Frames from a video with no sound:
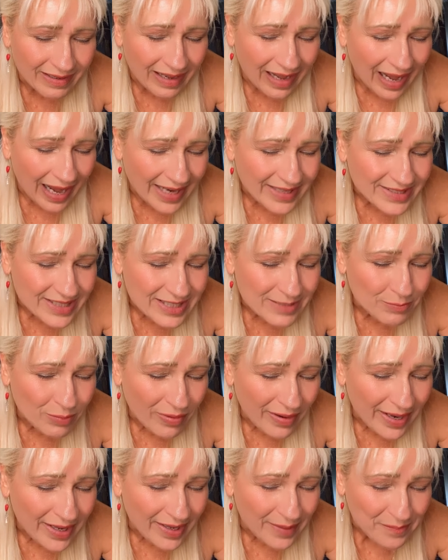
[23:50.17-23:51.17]
I just
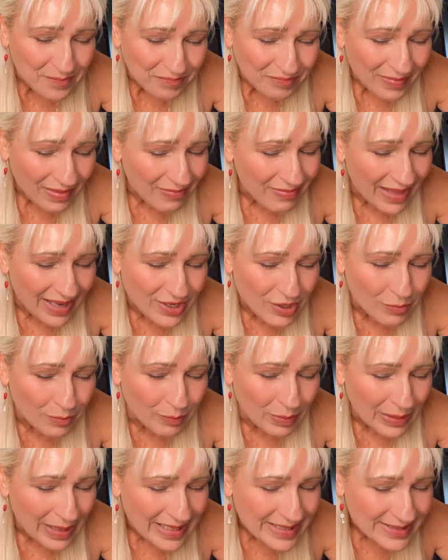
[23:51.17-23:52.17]
pray that you
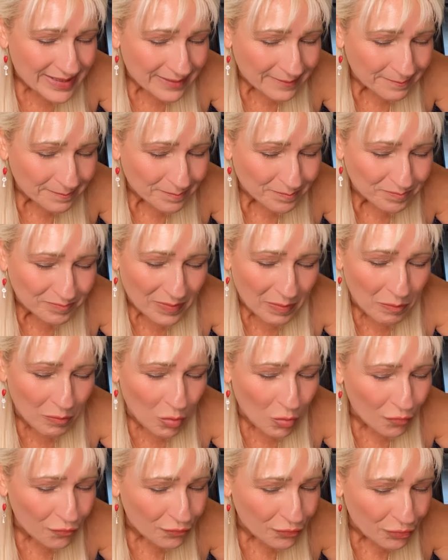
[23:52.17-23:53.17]
bless them,
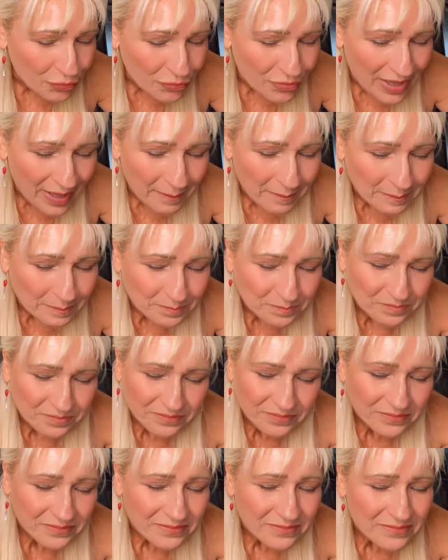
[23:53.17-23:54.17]
move through them,
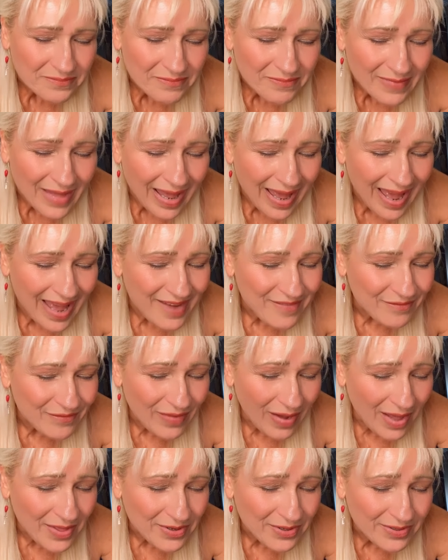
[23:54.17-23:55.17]
and
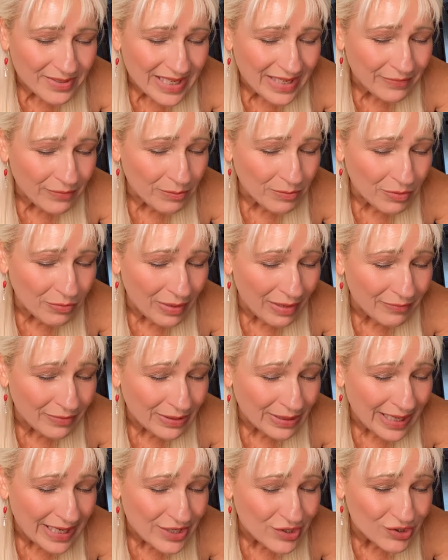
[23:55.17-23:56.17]
Father, give them a
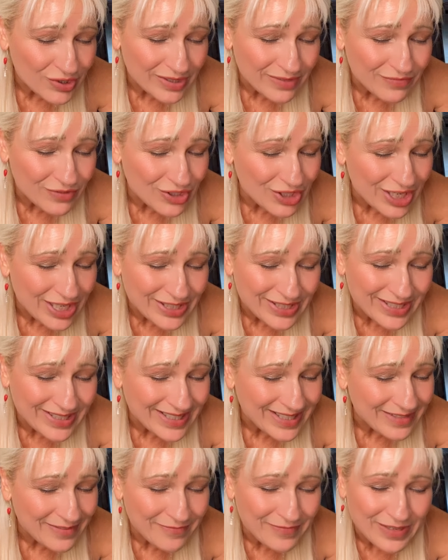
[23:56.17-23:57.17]
revelation of
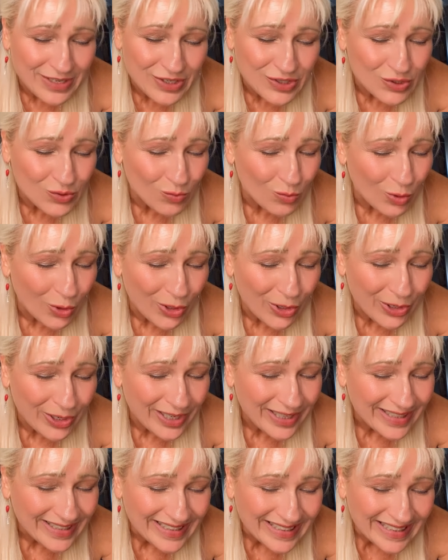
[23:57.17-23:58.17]
Jesus and the finished
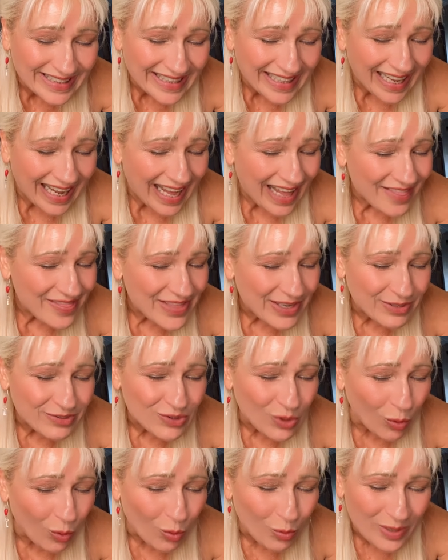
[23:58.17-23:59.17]
work.
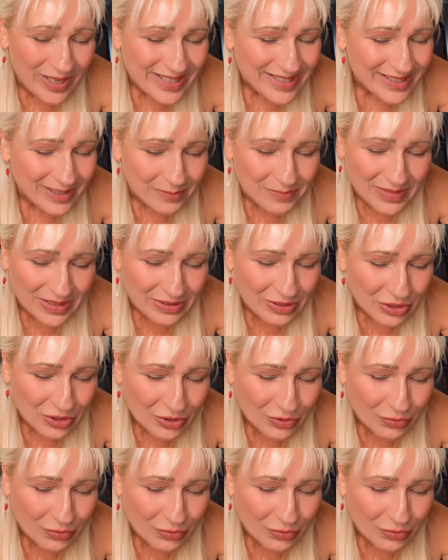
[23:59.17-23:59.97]
There's always something new